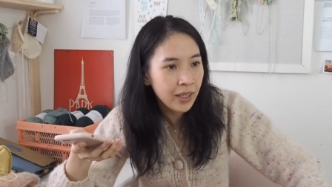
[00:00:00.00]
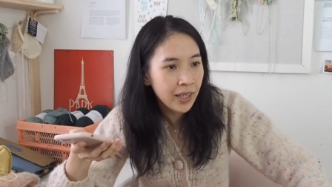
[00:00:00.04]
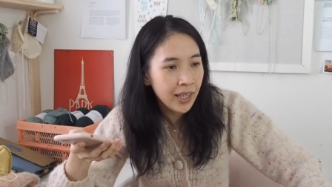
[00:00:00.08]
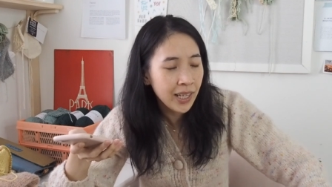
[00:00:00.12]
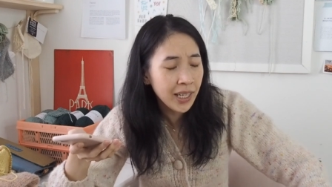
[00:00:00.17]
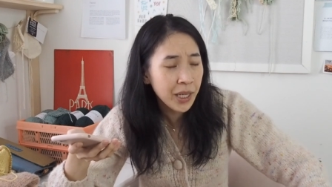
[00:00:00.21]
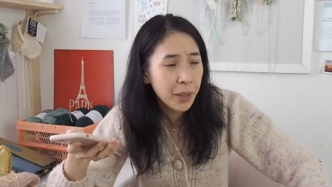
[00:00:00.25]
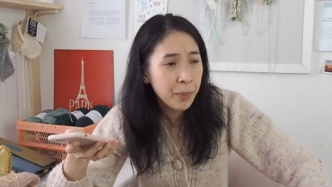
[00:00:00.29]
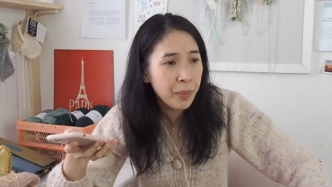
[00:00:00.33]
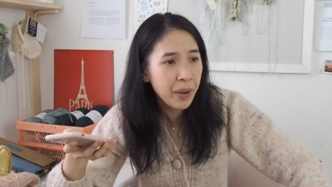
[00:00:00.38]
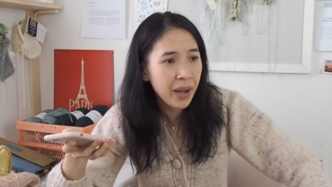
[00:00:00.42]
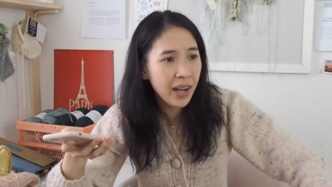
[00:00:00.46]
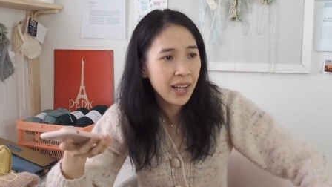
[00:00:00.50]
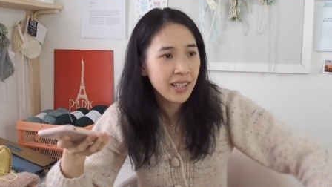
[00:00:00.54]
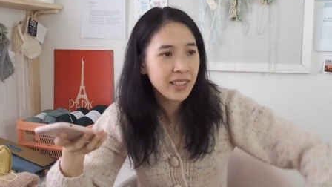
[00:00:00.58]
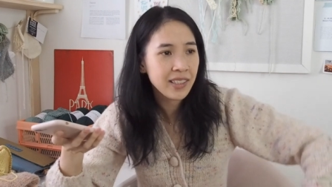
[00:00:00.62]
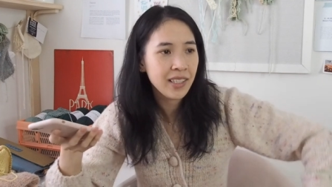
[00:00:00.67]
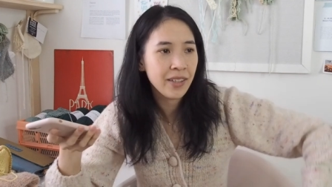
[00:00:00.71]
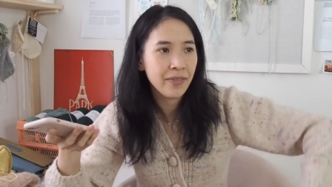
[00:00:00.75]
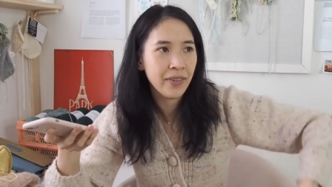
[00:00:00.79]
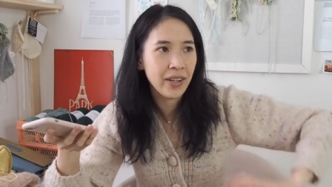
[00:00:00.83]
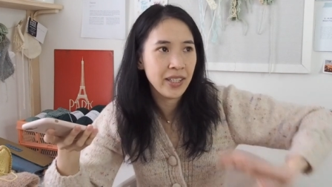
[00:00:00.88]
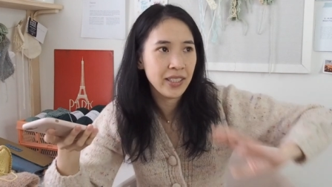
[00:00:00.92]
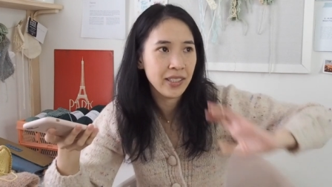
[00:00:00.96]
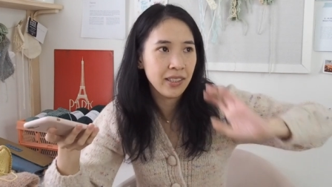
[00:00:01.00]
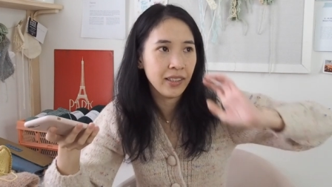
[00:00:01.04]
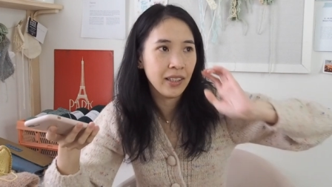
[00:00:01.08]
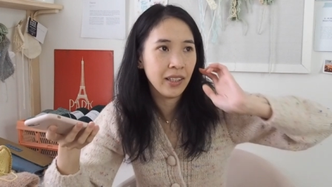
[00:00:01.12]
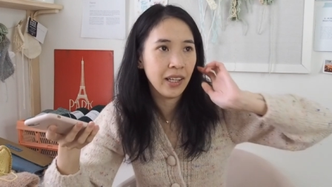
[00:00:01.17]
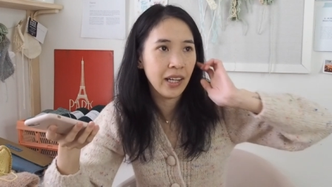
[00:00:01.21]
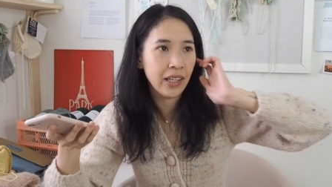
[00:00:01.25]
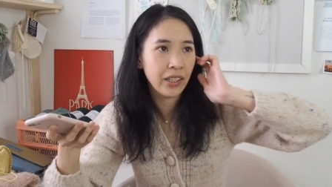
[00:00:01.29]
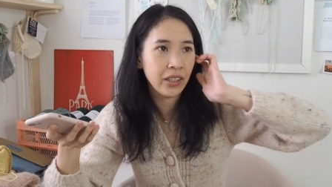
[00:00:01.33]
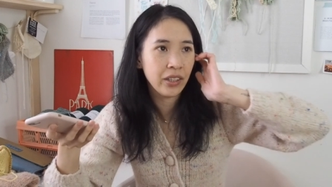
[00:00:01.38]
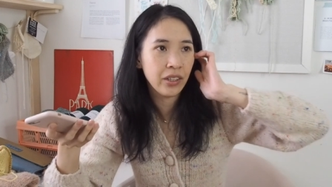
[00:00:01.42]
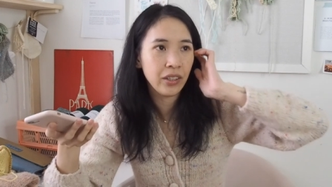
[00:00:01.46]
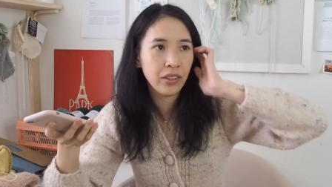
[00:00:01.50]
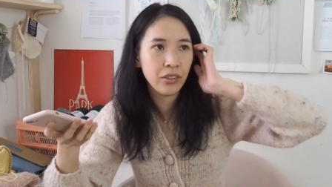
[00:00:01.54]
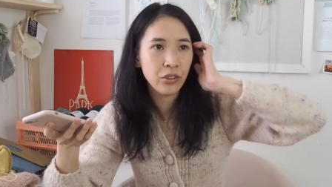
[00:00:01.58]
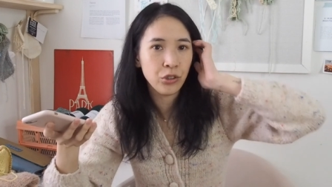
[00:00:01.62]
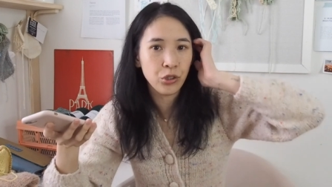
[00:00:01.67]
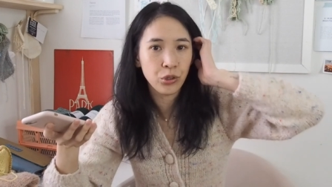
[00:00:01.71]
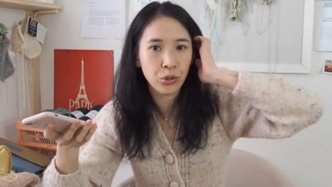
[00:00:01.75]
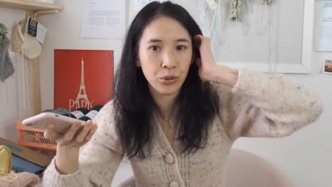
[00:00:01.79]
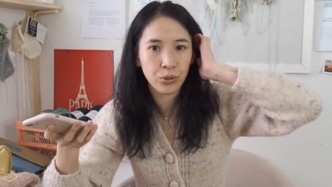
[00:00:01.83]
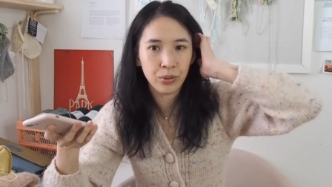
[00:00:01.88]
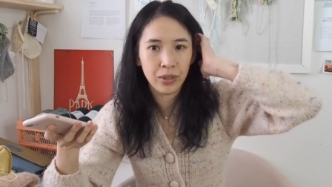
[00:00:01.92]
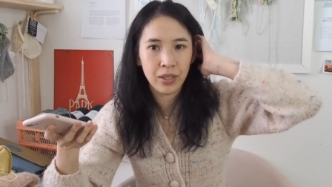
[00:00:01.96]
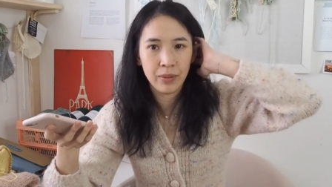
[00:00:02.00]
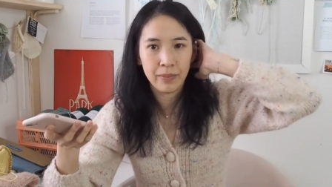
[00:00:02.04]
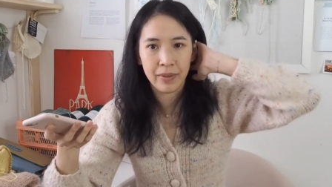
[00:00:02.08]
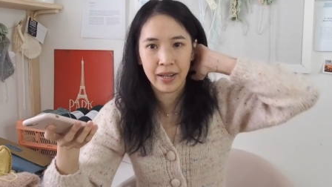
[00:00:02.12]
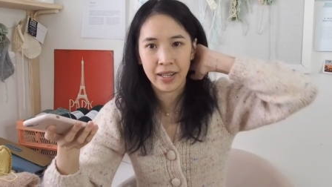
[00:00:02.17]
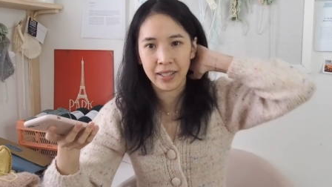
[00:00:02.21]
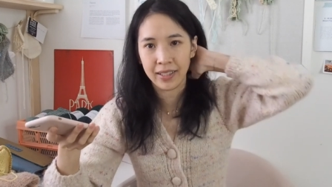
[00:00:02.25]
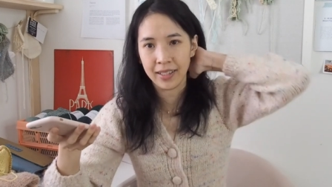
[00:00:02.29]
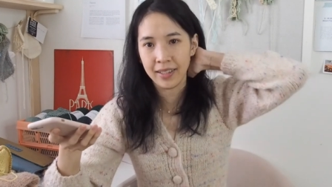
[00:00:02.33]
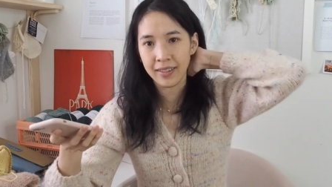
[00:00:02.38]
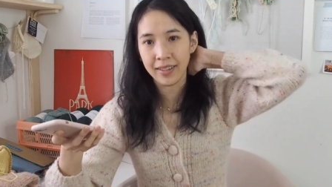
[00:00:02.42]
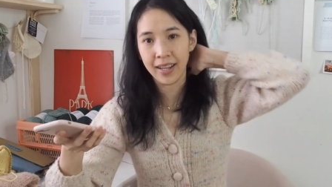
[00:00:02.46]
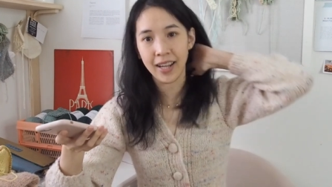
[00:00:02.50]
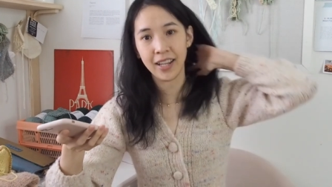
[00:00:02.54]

In a past life, I did like jewelry making.